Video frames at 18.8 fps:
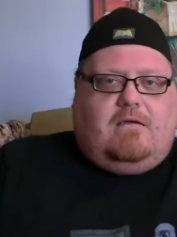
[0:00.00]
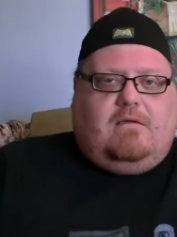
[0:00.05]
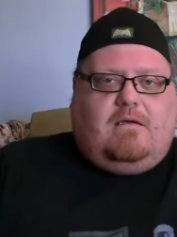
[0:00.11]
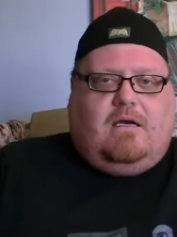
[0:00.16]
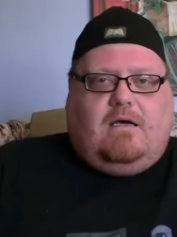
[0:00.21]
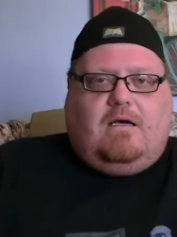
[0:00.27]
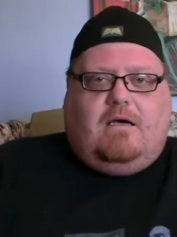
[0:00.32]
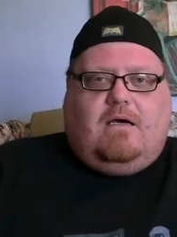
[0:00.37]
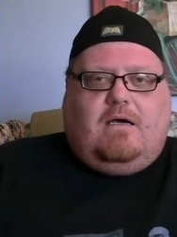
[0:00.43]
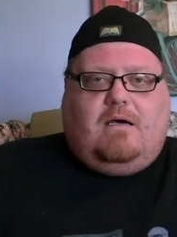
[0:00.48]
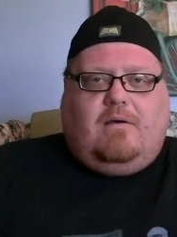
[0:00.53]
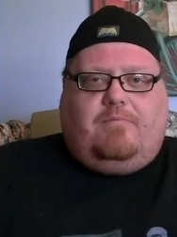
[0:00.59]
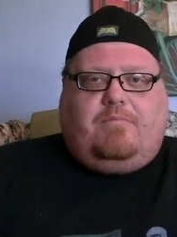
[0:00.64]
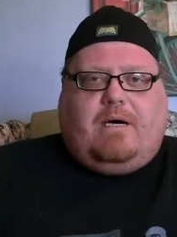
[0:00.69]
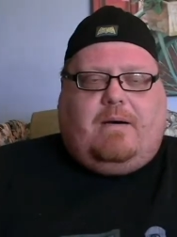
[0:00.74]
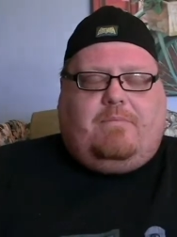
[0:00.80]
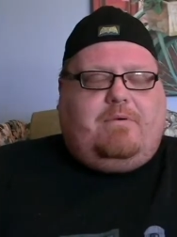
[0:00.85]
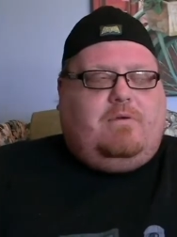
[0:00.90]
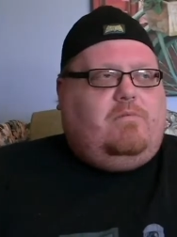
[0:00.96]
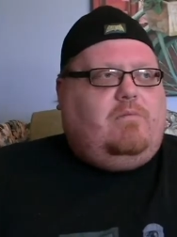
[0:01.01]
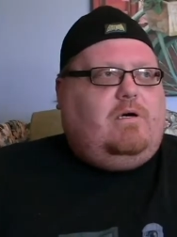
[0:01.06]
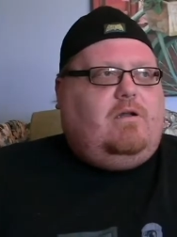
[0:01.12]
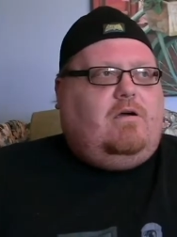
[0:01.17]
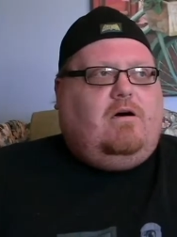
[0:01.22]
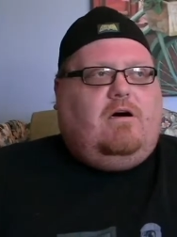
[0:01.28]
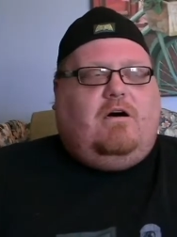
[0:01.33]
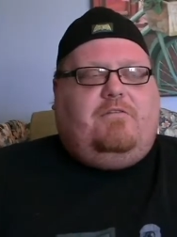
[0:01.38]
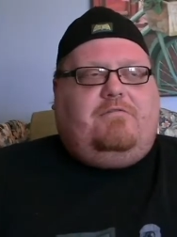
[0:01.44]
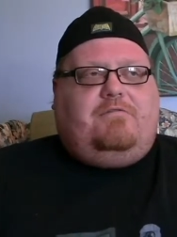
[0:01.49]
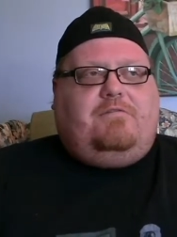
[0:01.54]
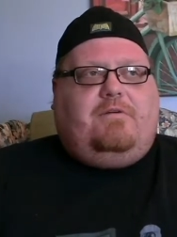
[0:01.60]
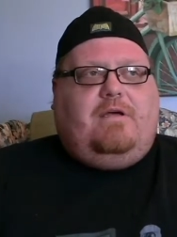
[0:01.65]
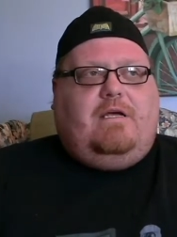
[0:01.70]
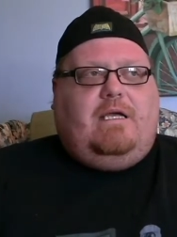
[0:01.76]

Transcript: uh, popping one off.